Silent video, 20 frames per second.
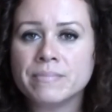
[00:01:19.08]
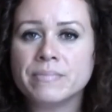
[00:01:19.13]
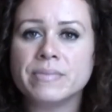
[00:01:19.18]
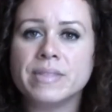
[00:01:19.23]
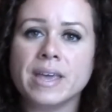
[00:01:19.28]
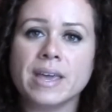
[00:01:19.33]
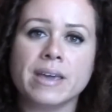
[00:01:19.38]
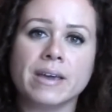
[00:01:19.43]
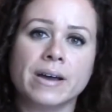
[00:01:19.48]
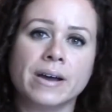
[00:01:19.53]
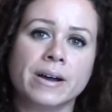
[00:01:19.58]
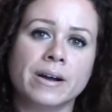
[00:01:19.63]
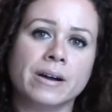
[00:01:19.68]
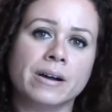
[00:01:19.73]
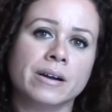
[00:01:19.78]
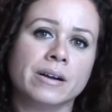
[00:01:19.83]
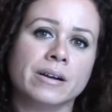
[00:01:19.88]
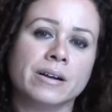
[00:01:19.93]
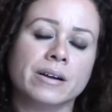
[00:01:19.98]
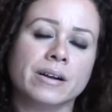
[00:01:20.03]
They
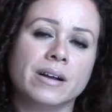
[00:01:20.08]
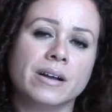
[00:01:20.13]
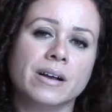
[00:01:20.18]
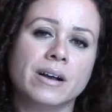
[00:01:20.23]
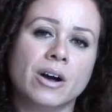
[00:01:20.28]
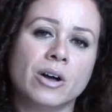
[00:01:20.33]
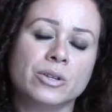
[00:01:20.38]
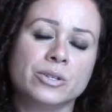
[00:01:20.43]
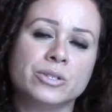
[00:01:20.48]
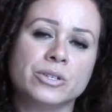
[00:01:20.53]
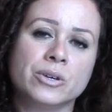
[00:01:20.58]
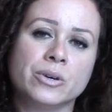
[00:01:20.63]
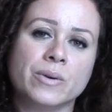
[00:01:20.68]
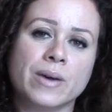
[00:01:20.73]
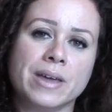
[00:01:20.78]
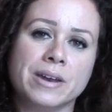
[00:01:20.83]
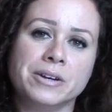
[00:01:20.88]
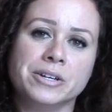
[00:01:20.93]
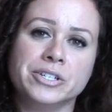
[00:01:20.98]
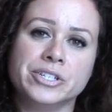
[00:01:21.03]
are also
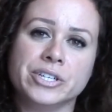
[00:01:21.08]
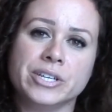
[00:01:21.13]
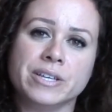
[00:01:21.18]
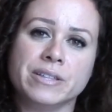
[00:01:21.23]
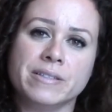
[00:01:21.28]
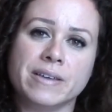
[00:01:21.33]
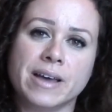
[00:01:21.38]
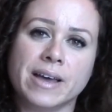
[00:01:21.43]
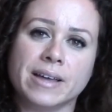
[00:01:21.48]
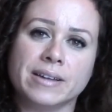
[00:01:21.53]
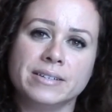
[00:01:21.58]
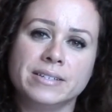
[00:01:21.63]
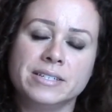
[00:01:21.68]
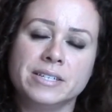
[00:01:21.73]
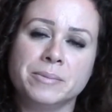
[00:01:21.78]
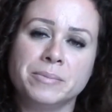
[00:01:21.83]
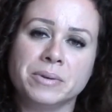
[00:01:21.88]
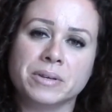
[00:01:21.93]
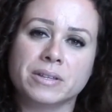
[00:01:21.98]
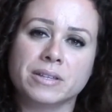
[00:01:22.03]
energy that
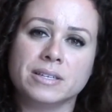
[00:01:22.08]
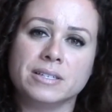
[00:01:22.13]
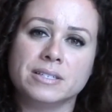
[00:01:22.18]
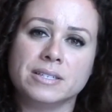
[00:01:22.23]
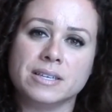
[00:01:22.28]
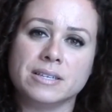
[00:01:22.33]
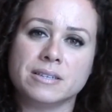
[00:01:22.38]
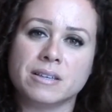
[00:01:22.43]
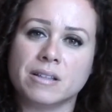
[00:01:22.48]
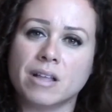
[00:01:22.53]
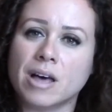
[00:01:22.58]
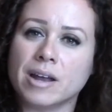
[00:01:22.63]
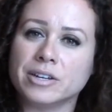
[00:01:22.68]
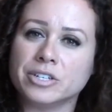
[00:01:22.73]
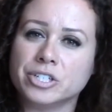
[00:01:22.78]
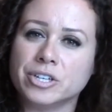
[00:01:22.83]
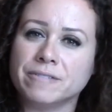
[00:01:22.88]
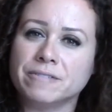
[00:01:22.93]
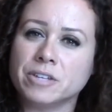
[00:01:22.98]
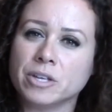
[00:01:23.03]
typically sees a lot of
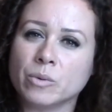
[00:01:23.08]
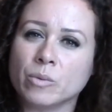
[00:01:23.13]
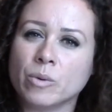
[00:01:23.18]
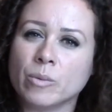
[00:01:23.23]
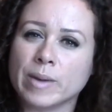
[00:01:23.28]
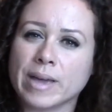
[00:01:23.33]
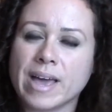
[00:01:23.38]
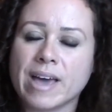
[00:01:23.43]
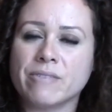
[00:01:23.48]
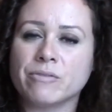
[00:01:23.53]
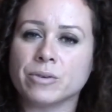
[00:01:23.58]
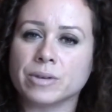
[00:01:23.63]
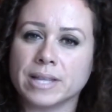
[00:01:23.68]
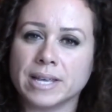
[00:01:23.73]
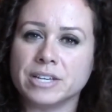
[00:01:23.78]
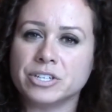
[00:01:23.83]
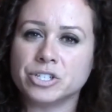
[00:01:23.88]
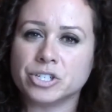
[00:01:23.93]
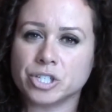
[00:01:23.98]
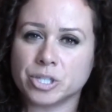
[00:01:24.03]
shifting when we have
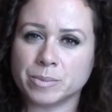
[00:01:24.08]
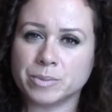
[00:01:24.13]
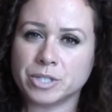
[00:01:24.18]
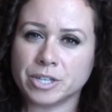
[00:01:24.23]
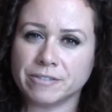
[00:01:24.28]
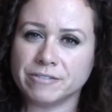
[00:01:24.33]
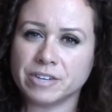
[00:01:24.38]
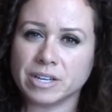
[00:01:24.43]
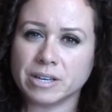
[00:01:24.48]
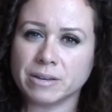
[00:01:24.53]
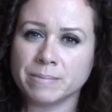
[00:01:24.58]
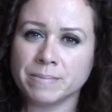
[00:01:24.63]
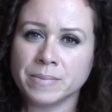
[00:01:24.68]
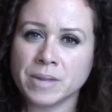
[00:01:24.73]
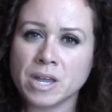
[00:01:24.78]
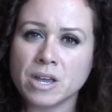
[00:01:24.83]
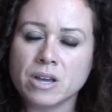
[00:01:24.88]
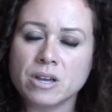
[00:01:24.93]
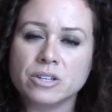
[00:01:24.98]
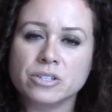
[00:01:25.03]
relationship shifting.
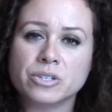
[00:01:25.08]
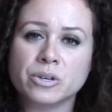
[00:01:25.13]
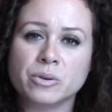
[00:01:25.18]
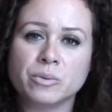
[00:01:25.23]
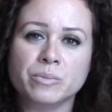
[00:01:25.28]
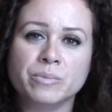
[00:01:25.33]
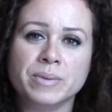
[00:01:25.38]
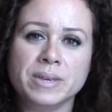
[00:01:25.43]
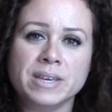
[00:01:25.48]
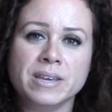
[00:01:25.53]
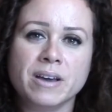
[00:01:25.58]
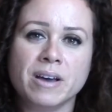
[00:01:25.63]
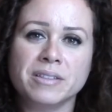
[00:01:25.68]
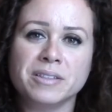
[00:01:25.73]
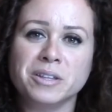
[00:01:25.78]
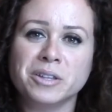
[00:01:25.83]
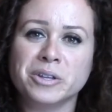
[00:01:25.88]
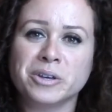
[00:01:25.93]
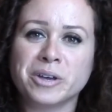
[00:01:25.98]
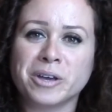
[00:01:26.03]
So be on
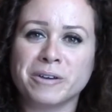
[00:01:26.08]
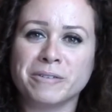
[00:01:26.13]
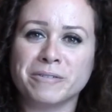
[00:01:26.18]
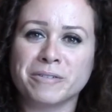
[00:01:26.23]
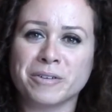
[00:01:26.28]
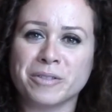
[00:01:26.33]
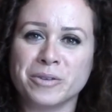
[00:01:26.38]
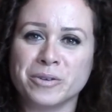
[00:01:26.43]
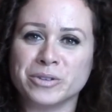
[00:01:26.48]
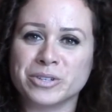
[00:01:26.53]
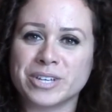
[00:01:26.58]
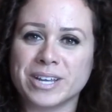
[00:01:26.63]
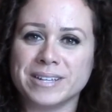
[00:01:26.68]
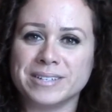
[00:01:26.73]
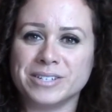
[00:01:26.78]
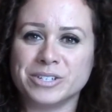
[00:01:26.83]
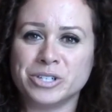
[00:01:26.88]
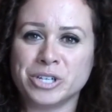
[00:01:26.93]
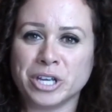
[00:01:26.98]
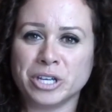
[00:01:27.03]
the lookout for those
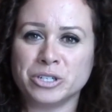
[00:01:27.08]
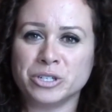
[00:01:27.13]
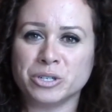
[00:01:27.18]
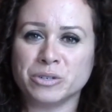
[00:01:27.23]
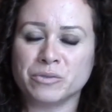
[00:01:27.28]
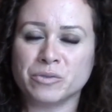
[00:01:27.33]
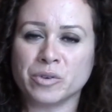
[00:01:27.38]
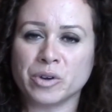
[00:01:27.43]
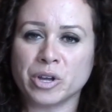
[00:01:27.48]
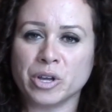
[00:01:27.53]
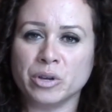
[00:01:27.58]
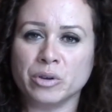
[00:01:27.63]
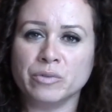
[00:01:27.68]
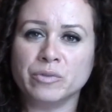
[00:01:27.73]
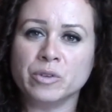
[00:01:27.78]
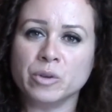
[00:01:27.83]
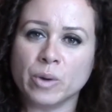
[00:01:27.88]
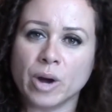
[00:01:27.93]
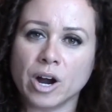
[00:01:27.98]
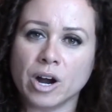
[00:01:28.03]
kinds of changes for you
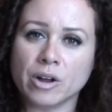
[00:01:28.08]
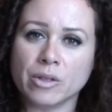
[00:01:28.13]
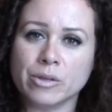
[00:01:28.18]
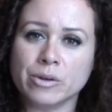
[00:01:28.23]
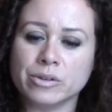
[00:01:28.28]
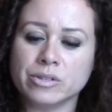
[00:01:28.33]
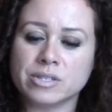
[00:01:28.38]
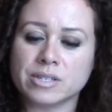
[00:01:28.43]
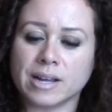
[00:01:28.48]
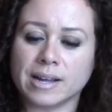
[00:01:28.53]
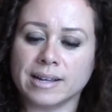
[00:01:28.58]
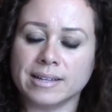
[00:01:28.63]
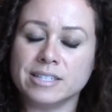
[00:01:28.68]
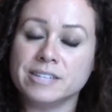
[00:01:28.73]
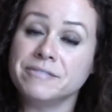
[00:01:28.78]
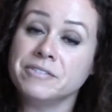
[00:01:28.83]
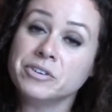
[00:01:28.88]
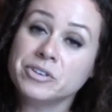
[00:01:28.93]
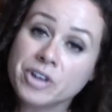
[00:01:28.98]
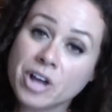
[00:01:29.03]
if you are those signs.
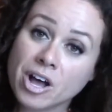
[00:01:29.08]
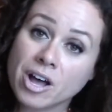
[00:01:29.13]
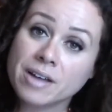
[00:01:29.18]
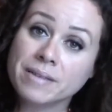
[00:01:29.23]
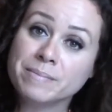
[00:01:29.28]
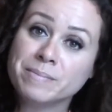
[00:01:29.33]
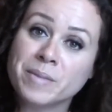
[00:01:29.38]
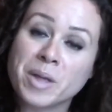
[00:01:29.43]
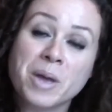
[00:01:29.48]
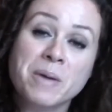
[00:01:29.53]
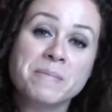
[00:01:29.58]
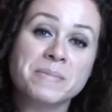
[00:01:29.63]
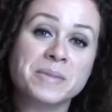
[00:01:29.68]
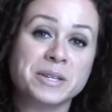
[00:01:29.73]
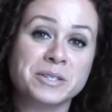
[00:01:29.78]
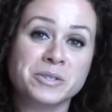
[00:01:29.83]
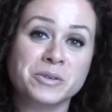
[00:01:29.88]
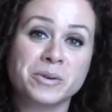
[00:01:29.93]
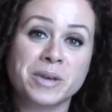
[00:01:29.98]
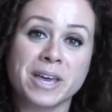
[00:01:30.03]
If you're not,
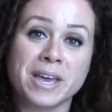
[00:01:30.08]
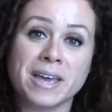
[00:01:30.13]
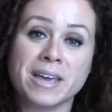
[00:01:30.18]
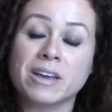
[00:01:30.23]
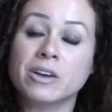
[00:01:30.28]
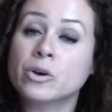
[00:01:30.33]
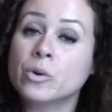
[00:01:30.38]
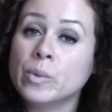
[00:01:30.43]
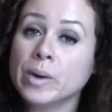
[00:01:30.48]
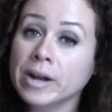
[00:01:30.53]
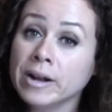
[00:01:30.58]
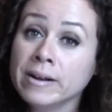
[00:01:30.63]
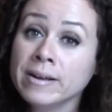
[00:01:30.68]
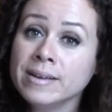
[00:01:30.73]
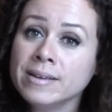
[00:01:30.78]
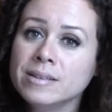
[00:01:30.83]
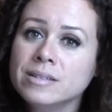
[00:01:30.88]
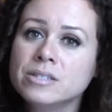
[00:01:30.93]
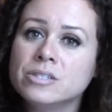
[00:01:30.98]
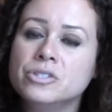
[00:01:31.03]
that's okay.
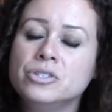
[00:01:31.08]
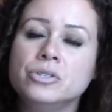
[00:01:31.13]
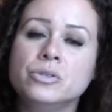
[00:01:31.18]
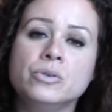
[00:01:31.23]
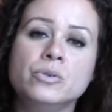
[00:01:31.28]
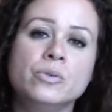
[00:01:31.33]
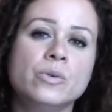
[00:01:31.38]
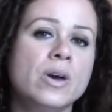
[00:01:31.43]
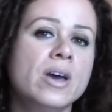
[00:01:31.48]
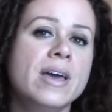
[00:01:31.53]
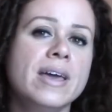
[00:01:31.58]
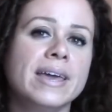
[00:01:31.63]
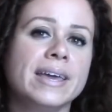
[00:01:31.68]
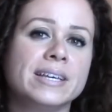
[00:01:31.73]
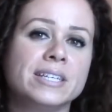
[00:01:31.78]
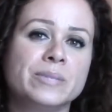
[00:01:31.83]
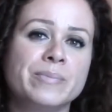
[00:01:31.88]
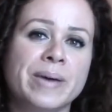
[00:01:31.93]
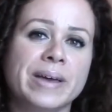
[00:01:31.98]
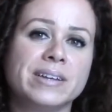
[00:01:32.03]
Aquarius, do
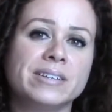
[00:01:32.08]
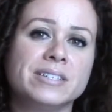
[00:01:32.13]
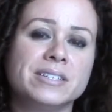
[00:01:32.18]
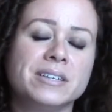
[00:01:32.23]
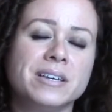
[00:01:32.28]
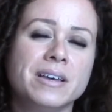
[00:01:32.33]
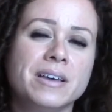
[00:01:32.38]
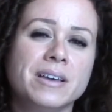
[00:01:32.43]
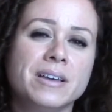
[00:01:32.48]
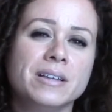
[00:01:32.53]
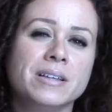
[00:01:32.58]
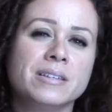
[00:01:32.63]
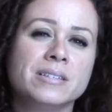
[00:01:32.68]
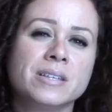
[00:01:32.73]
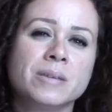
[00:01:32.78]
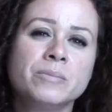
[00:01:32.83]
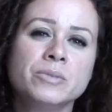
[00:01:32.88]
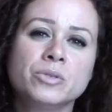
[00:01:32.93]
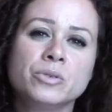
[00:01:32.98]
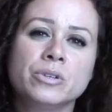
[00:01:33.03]
expect
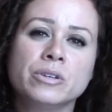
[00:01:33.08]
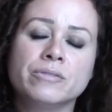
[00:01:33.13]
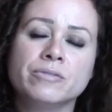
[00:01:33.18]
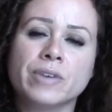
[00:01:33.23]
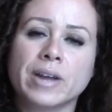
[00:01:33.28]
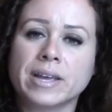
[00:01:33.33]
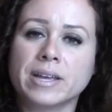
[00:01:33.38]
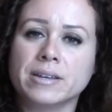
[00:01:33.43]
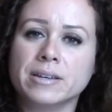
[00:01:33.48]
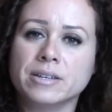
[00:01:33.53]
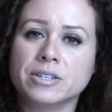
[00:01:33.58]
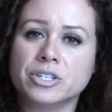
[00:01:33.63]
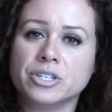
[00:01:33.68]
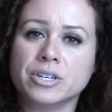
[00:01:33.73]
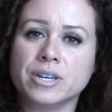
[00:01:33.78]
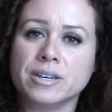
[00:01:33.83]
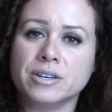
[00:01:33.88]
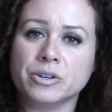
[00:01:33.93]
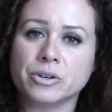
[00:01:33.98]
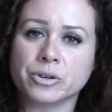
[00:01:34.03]
some sort of
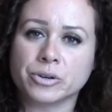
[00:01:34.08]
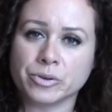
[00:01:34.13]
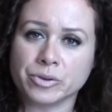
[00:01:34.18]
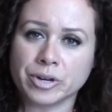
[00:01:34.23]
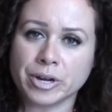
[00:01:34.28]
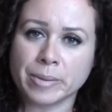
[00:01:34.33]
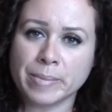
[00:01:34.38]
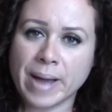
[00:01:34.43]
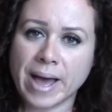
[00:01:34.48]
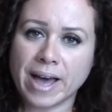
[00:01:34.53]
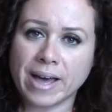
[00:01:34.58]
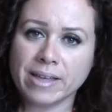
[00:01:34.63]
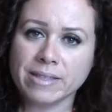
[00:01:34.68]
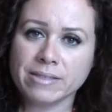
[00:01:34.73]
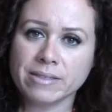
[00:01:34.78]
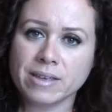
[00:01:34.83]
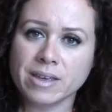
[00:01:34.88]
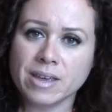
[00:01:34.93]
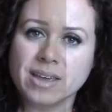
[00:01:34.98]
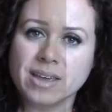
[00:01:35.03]
recognition in your career path.
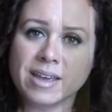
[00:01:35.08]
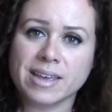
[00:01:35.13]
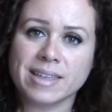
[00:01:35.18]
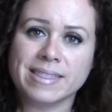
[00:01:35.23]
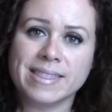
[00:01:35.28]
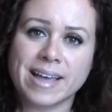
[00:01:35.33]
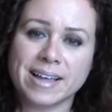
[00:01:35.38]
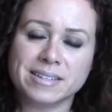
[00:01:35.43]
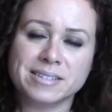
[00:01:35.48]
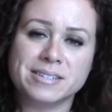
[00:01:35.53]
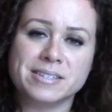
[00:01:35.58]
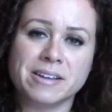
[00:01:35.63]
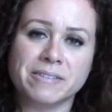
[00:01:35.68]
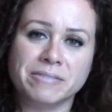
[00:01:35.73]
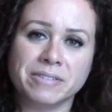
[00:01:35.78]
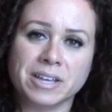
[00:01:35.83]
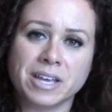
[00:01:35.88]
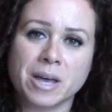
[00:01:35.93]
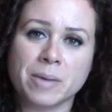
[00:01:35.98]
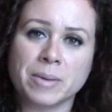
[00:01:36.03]
That's
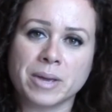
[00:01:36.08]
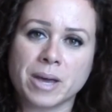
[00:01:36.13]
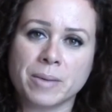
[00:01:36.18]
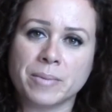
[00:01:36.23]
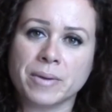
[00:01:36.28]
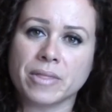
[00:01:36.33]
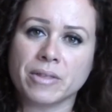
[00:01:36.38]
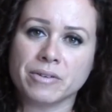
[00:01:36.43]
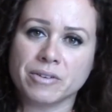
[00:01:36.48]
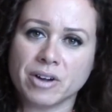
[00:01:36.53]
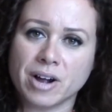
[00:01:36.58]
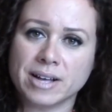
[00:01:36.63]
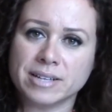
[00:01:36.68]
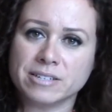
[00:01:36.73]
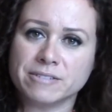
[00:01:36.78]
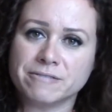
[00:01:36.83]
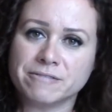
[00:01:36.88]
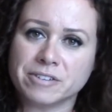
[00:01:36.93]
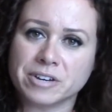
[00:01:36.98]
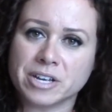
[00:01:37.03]
definitely coming up on the
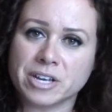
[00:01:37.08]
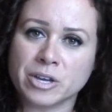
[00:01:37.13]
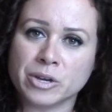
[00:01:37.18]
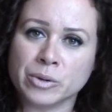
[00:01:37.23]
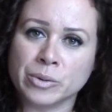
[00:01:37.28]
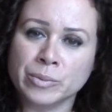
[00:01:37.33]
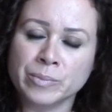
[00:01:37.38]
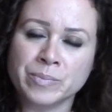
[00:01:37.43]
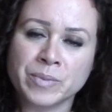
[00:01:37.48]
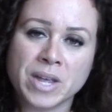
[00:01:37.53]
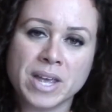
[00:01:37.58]
horizon for you.